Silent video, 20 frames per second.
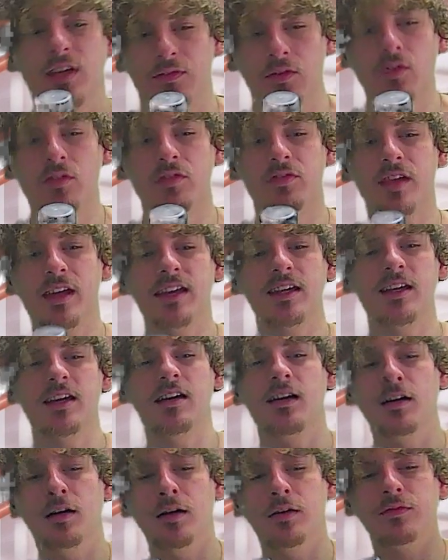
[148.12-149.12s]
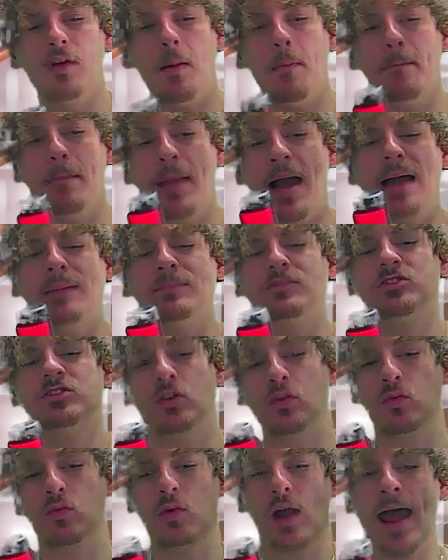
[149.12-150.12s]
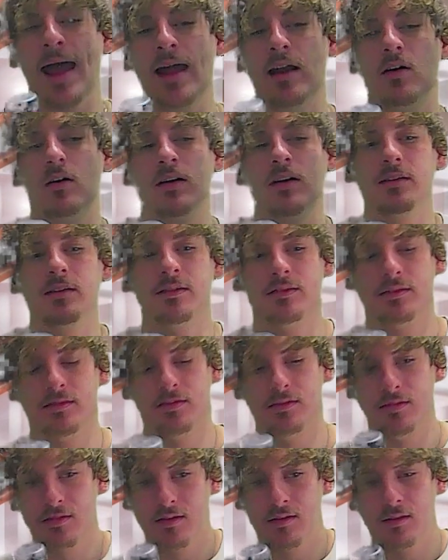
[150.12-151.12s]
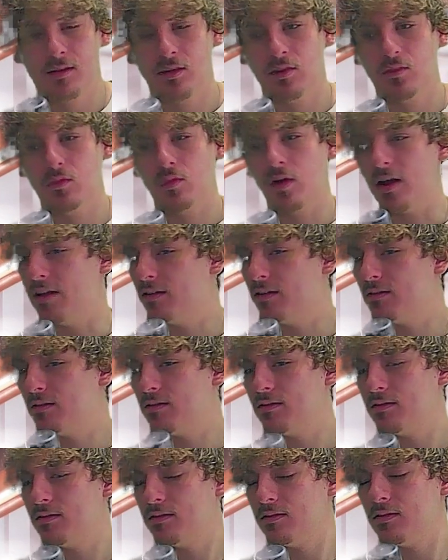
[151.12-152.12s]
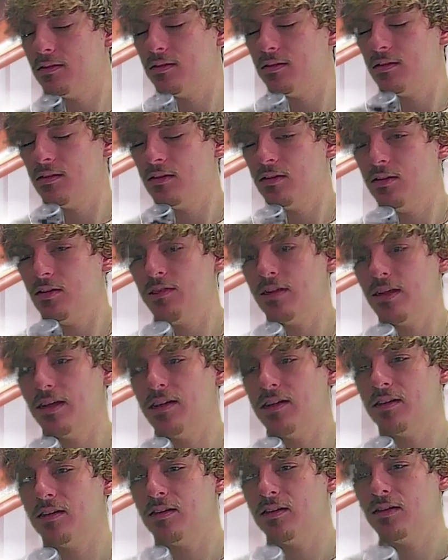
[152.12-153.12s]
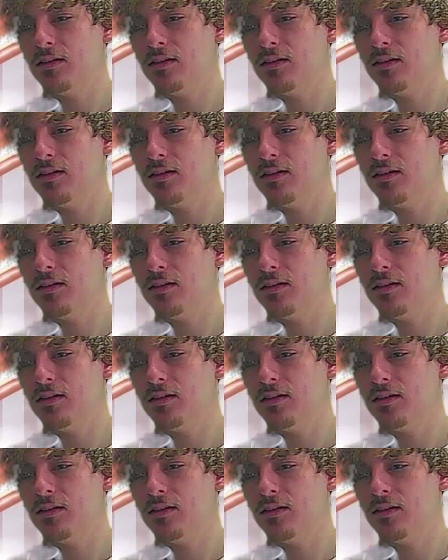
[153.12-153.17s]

you think of maps to rat on, right? you think you